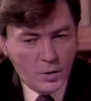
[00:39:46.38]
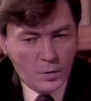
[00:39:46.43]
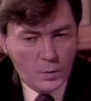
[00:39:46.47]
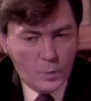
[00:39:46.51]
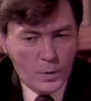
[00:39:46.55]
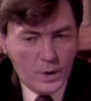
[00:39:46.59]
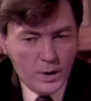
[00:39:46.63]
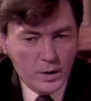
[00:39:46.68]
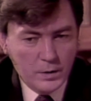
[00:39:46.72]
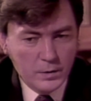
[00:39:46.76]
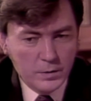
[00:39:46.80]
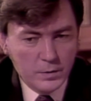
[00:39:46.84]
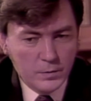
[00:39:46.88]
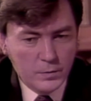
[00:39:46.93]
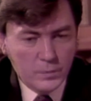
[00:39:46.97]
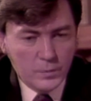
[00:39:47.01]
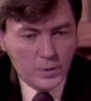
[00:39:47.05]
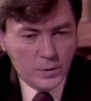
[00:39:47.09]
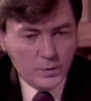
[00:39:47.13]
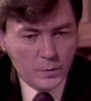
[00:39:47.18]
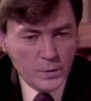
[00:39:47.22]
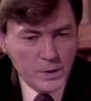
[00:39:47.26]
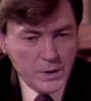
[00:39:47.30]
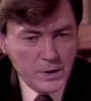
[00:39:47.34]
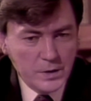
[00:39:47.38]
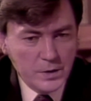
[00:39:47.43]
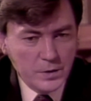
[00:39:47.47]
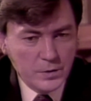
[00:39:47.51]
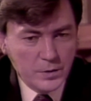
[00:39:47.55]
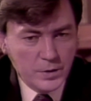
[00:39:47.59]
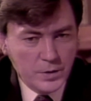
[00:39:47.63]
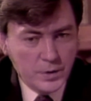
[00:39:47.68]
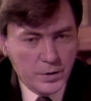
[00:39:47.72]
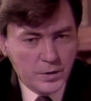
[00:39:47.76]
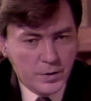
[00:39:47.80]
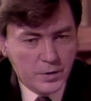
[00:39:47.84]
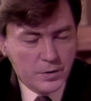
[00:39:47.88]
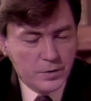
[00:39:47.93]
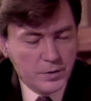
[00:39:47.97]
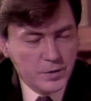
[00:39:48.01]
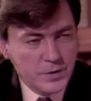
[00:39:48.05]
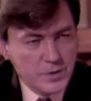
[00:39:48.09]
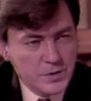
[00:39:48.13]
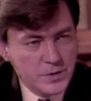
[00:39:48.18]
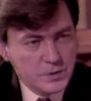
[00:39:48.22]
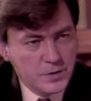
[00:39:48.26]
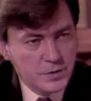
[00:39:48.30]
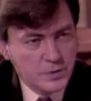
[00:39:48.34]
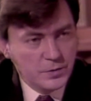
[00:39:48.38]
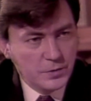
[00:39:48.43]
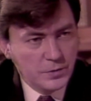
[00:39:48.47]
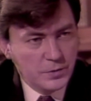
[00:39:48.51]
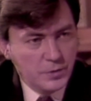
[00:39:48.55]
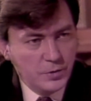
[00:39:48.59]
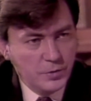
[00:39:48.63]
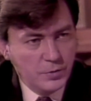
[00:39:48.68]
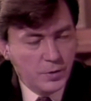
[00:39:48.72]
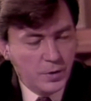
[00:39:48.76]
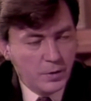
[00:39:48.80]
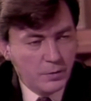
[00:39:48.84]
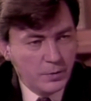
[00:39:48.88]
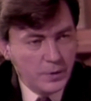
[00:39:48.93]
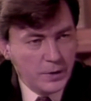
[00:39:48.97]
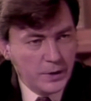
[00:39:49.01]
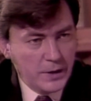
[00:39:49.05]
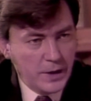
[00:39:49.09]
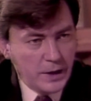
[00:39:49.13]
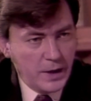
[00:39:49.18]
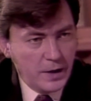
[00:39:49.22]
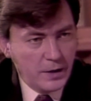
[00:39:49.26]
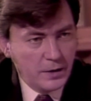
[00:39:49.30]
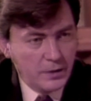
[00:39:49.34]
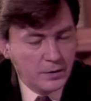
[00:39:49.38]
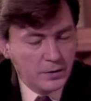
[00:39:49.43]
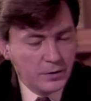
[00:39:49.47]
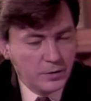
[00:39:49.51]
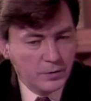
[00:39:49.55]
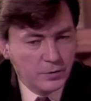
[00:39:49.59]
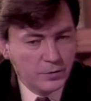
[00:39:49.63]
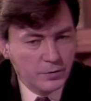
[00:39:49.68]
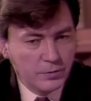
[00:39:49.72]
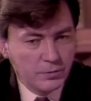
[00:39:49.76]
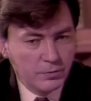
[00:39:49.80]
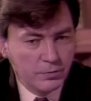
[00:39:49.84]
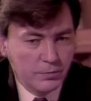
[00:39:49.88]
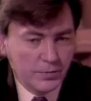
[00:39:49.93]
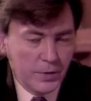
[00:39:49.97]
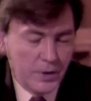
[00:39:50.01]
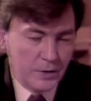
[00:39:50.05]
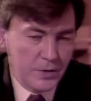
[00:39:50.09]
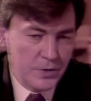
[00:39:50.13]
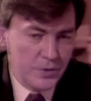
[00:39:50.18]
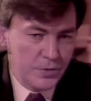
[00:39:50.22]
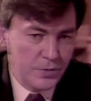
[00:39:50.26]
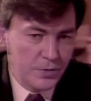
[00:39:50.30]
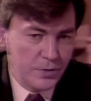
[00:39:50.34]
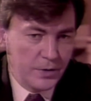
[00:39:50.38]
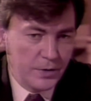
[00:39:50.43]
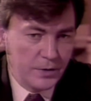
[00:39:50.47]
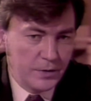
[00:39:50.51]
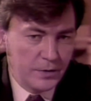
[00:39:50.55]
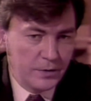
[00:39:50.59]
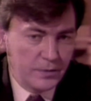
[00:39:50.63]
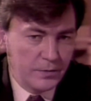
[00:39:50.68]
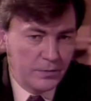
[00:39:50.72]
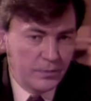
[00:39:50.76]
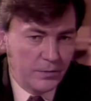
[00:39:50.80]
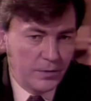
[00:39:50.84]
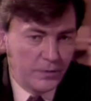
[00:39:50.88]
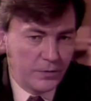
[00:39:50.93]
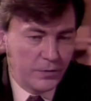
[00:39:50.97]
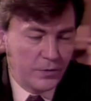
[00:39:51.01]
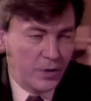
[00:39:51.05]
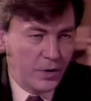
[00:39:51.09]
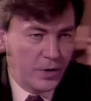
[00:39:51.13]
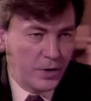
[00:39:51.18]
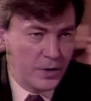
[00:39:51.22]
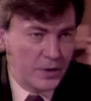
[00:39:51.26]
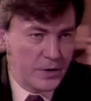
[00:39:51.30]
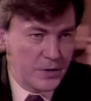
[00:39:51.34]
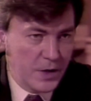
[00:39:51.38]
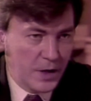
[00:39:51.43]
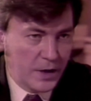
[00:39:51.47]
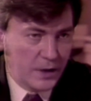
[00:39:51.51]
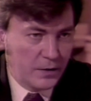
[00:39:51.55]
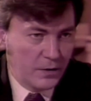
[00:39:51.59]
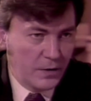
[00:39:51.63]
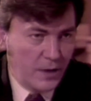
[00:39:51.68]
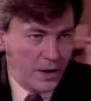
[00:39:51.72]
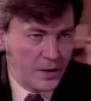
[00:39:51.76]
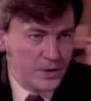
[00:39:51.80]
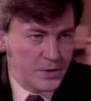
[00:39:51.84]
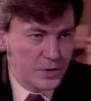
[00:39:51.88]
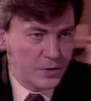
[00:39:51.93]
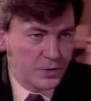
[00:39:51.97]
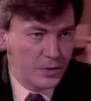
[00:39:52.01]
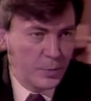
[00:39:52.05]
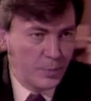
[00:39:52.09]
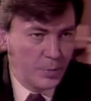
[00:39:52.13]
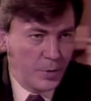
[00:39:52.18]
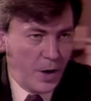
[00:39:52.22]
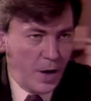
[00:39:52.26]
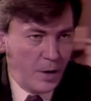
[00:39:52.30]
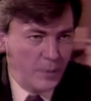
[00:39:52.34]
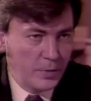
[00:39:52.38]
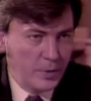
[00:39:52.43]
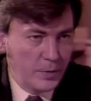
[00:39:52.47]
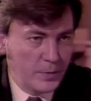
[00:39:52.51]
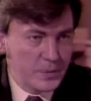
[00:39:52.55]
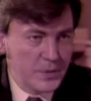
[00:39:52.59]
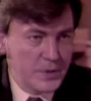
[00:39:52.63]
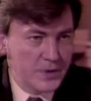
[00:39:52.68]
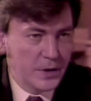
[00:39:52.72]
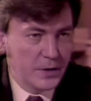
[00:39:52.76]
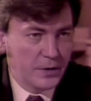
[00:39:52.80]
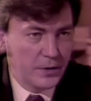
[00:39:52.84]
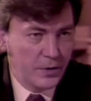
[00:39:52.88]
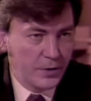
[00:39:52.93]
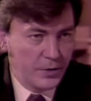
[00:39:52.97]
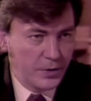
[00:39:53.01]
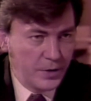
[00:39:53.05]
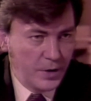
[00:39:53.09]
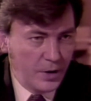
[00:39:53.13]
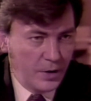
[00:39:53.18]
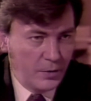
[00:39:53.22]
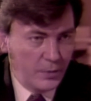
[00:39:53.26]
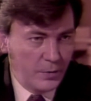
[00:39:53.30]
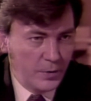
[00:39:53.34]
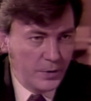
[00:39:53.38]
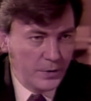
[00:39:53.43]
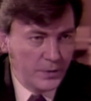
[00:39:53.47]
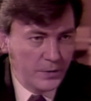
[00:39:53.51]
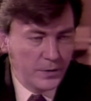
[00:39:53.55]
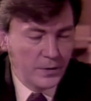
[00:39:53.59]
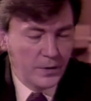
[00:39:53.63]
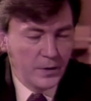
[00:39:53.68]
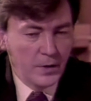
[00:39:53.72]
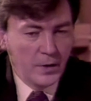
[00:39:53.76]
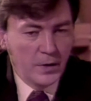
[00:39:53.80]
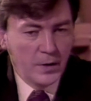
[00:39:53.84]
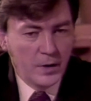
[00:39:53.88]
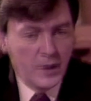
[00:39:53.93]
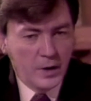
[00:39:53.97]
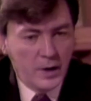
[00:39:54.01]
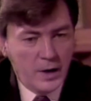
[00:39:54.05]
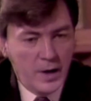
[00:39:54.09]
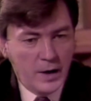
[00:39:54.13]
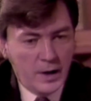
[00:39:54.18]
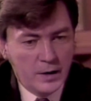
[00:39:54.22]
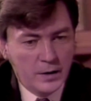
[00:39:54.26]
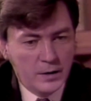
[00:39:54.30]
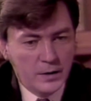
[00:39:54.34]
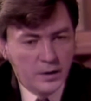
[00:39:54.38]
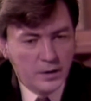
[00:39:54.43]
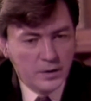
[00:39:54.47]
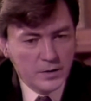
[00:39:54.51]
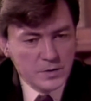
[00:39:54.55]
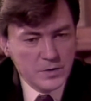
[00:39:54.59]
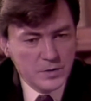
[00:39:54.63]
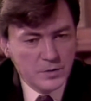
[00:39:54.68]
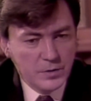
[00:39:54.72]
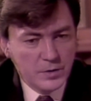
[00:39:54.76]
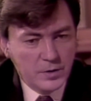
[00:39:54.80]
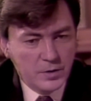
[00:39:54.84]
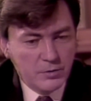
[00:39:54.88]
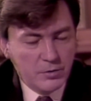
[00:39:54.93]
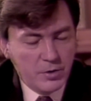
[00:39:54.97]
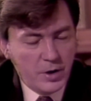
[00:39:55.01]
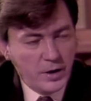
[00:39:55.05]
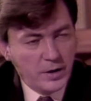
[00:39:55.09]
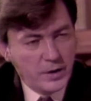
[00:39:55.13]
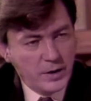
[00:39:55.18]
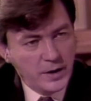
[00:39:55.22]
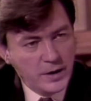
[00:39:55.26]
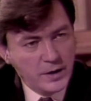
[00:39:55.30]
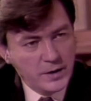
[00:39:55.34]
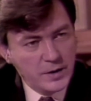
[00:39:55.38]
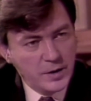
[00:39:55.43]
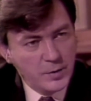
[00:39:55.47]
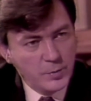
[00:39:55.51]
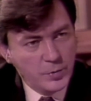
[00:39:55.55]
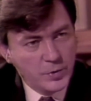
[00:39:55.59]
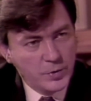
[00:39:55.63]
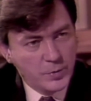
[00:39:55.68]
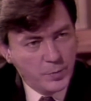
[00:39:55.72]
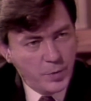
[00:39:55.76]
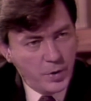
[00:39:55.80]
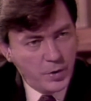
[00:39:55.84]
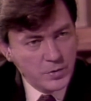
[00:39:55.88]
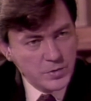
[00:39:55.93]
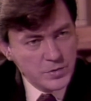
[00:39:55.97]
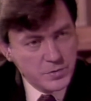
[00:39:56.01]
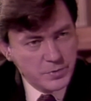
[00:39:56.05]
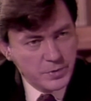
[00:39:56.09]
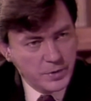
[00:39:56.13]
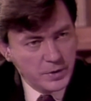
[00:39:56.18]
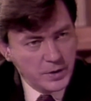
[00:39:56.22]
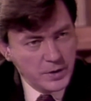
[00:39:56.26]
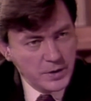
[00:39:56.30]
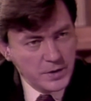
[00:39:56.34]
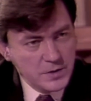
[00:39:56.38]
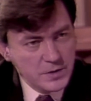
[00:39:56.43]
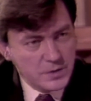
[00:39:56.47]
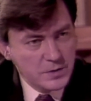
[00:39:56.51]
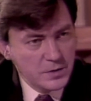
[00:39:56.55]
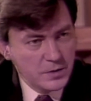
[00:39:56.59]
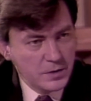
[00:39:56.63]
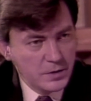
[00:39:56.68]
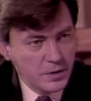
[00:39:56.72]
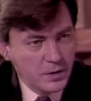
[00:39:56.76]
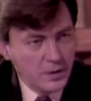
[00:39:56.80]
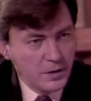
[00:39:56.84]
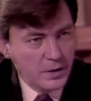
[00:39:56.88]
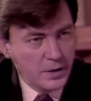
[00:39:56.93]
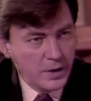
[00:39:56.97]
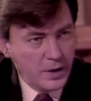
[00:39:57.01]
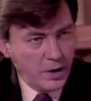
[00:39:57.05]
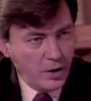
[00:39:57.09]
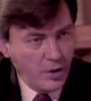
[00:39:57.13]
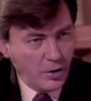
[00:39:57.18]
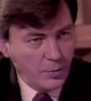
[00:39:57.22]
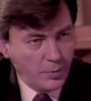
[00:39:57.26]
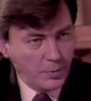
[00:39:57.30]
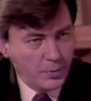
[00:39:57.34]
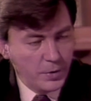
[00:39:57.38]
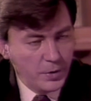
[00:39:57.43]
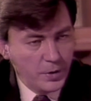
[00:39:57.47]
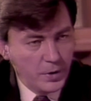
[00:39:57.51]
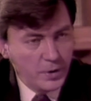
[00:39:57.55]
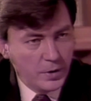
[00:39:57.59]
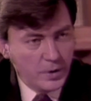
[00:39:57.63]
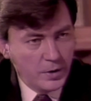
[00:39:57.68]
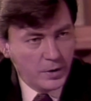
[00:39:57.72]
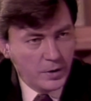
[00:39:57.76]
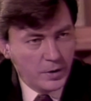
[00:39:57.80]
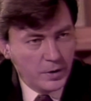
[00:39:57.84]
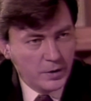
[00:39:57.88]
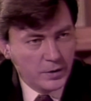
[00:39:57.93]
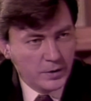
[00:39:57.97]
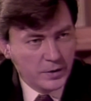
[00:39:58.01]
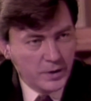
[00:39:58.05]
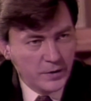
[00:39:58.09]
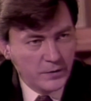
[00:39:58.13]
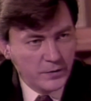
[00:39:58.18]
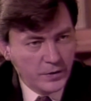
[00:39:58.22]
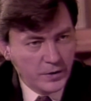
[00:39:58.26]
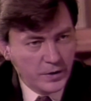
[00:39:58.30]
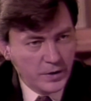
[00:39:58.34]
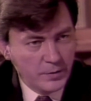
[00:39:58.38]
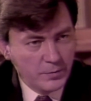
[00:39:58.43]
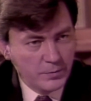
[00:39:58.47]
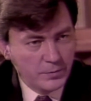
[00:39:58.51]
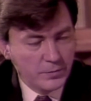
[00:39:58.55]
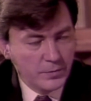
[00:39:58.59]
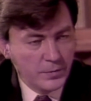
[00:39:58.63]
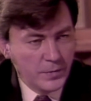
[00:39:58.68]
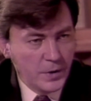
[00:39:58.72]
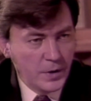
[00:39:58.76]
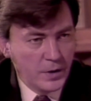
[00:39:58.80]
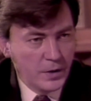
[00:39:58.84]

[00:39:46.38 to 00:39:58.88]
Well, what we do here is to do what we can to make sure that if there are any psychological problems that they're dealt with, and also to try to aid them with post-release help, giving them